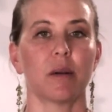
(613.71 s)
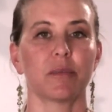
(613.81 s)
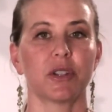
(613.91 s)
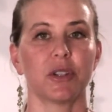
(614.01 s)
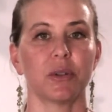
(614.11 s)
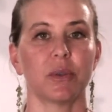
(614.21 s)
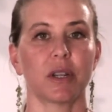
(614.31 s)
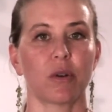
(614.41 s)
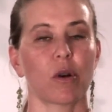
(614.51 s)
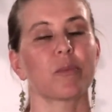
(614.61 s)
to
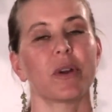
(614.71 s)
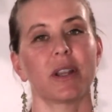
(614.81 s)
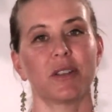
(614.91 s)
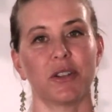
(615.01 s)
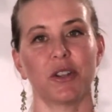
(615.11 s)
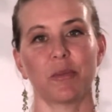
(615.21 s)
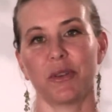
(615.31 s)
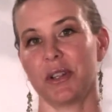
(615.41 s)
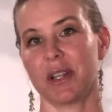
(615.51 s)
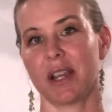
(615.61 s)
incorporate into your
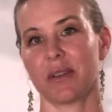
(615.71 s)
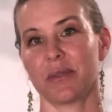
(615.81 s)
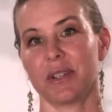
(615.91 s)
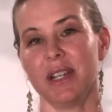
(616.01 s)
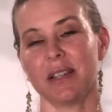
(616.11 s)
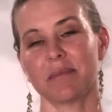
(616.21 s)
beauty care routine,